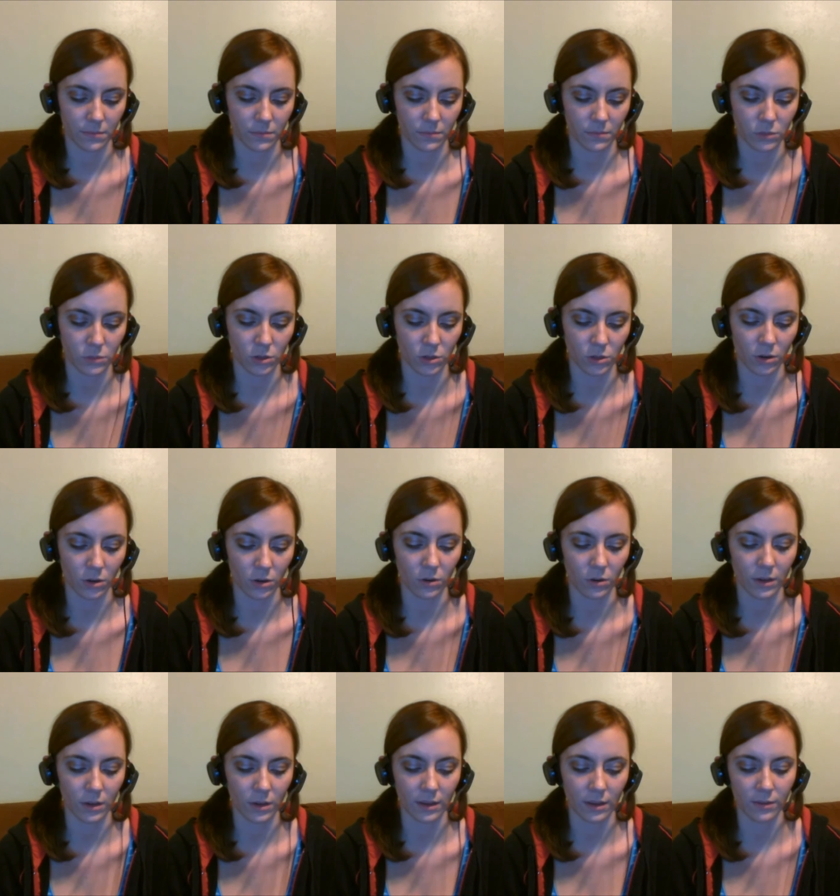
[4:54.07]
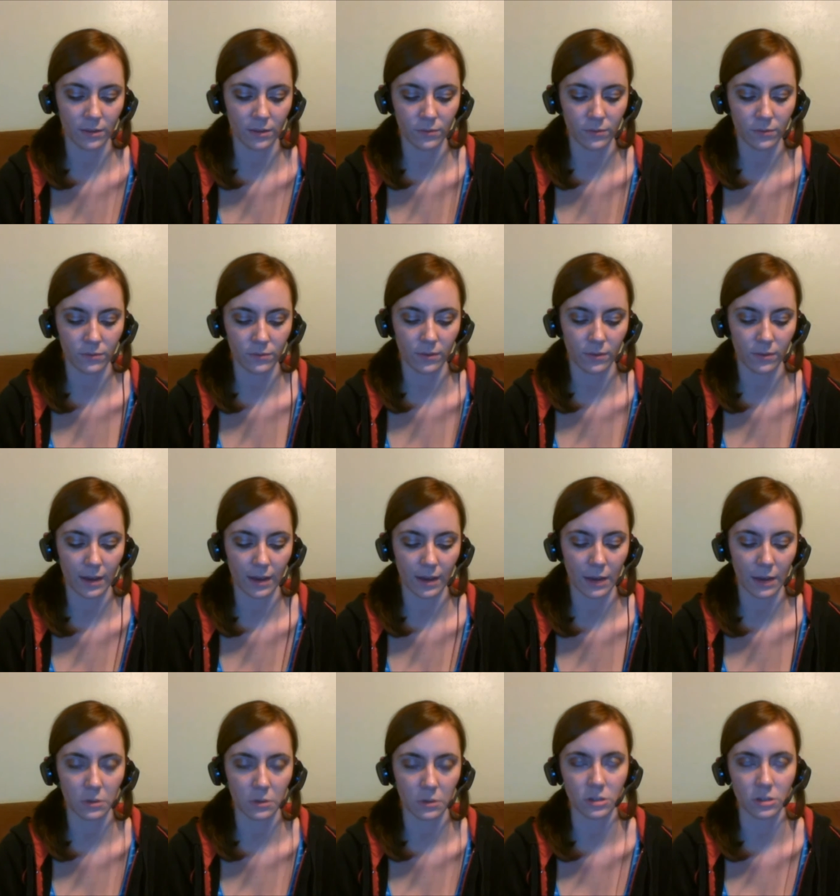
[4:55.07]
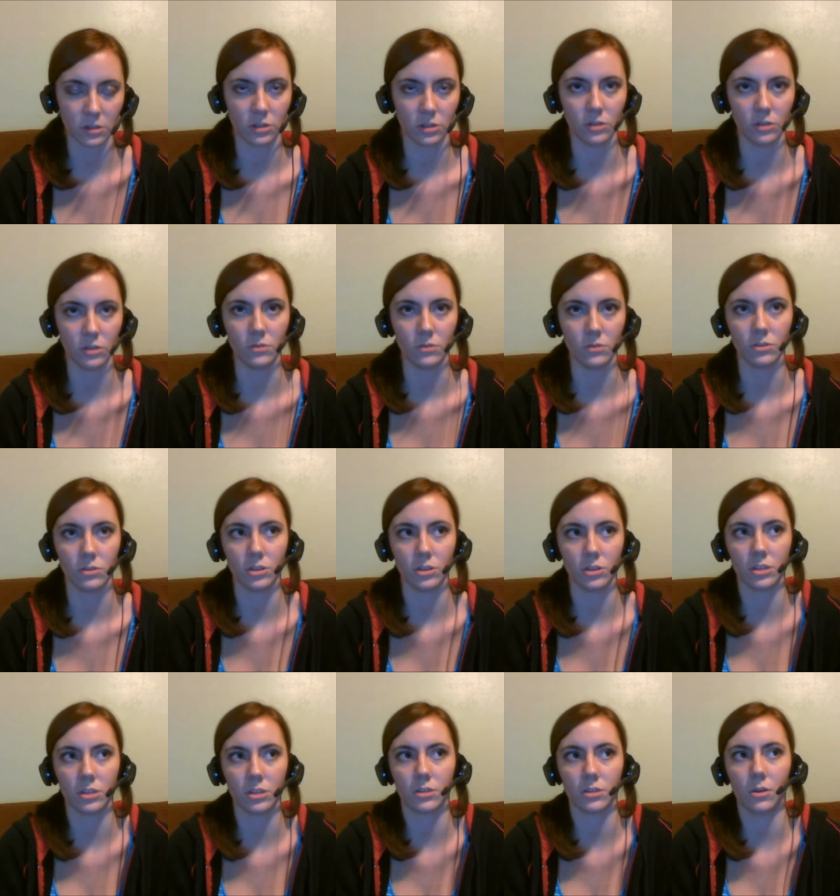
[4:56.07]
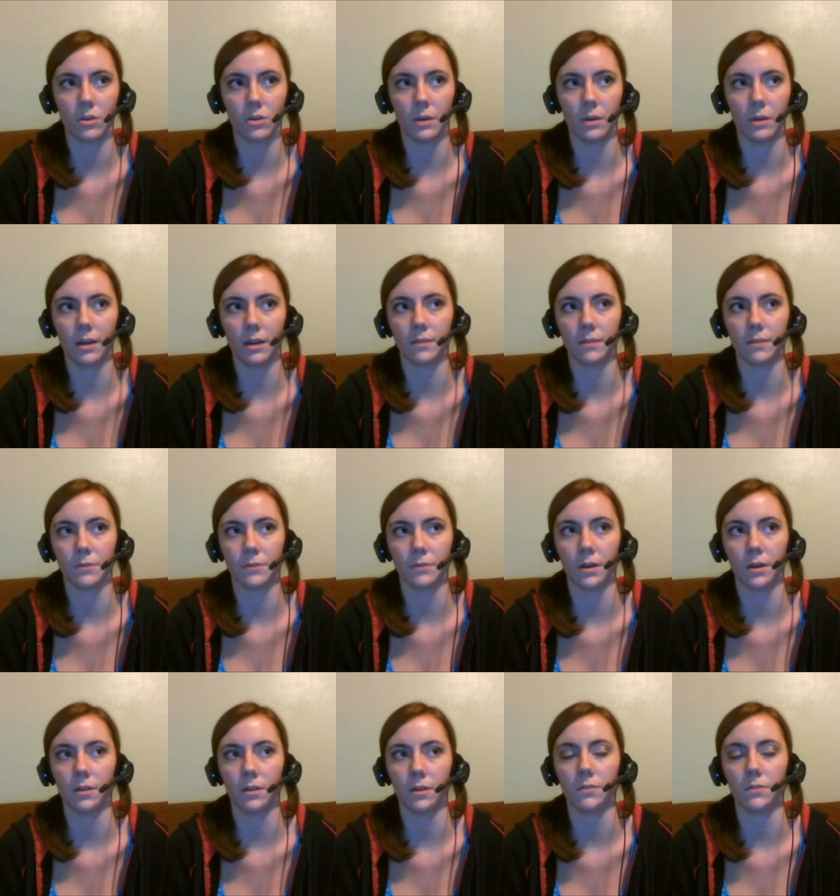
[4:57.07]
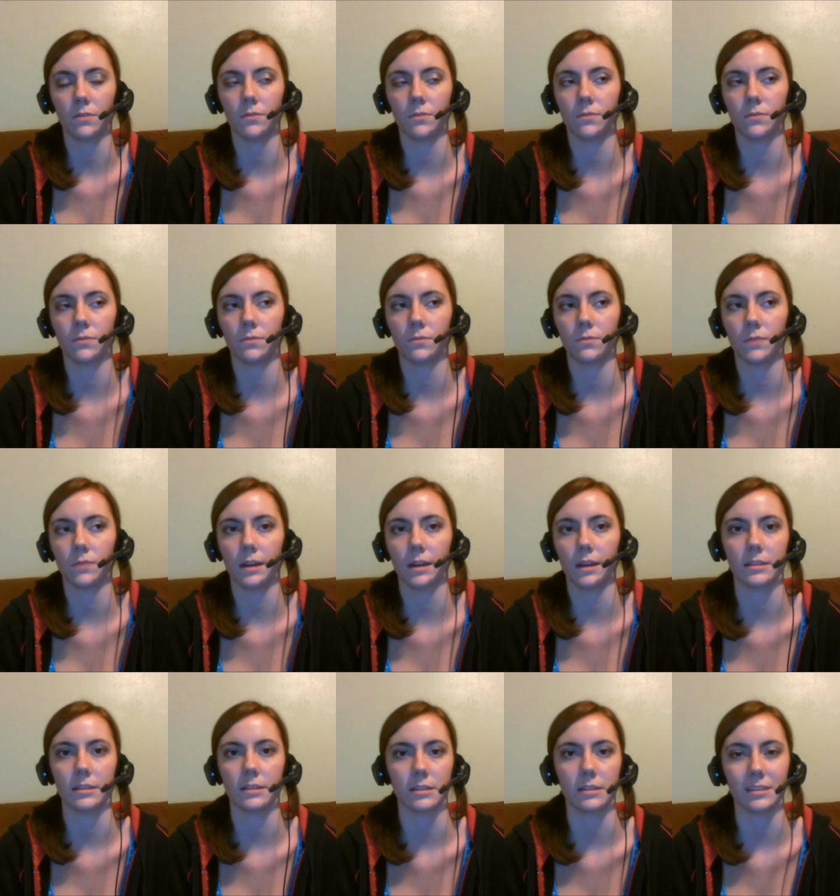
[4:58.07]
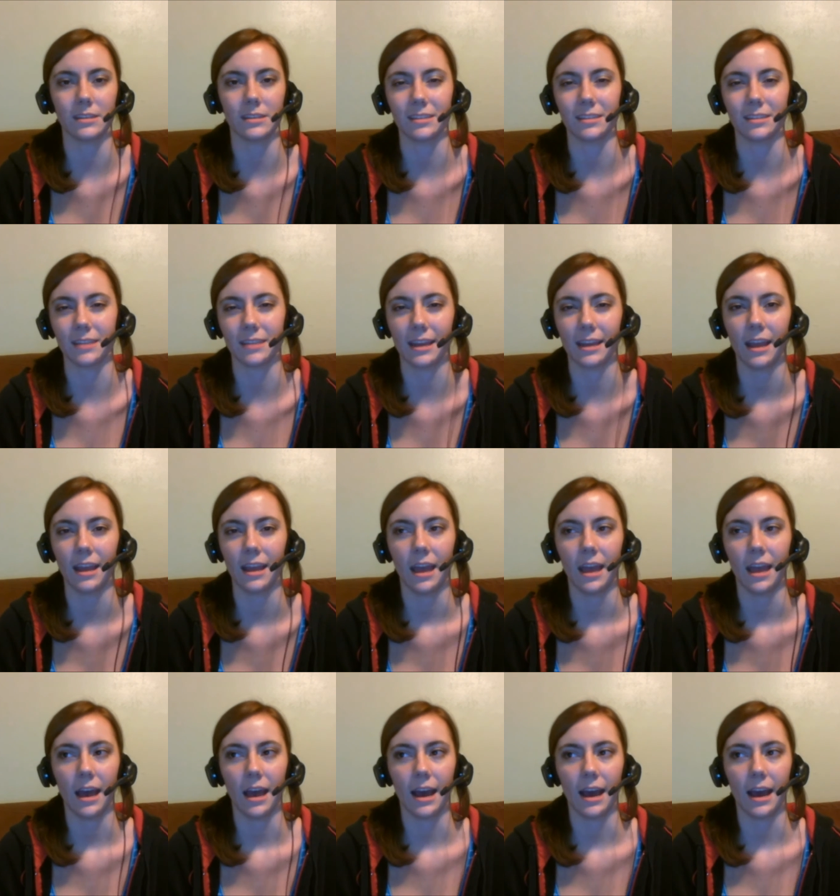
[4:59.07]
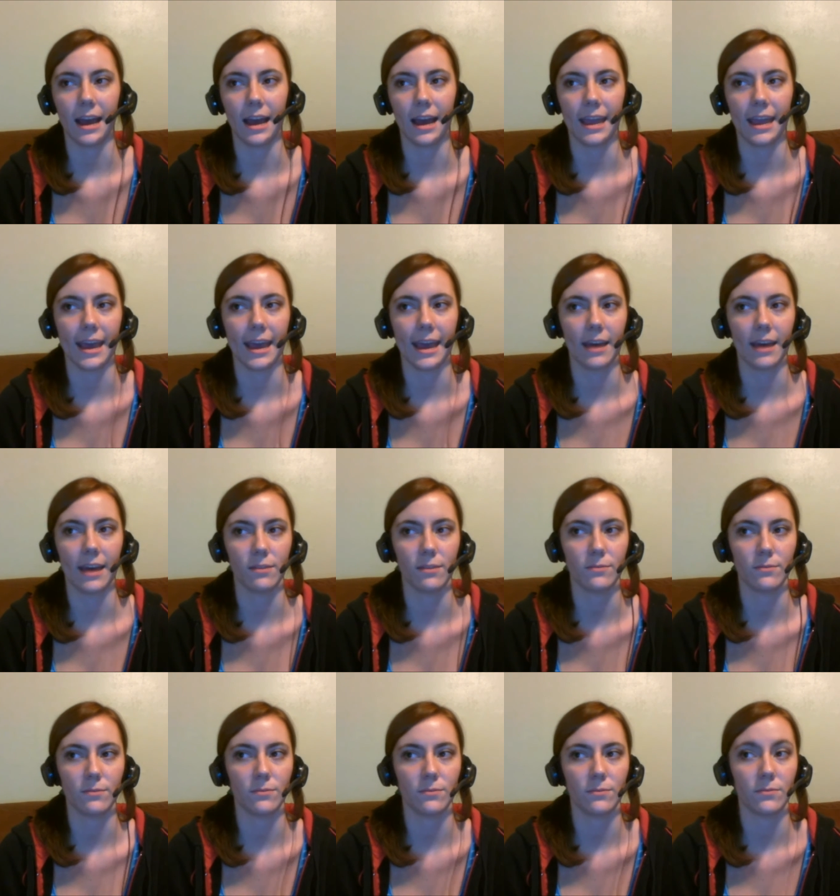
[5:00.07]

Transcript: so if I were to choose just going off of raid instances that I have